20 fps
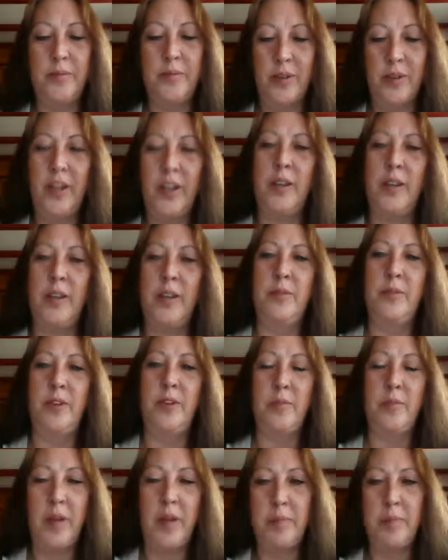working with
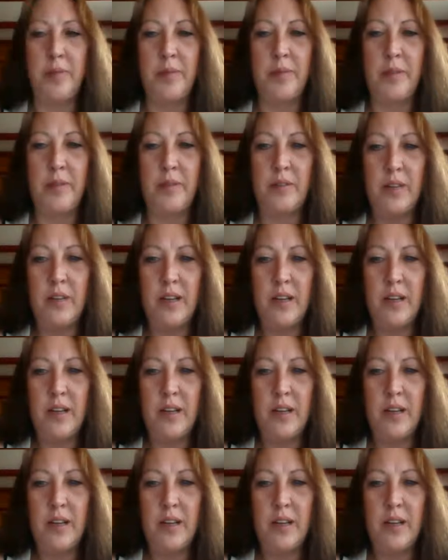your people.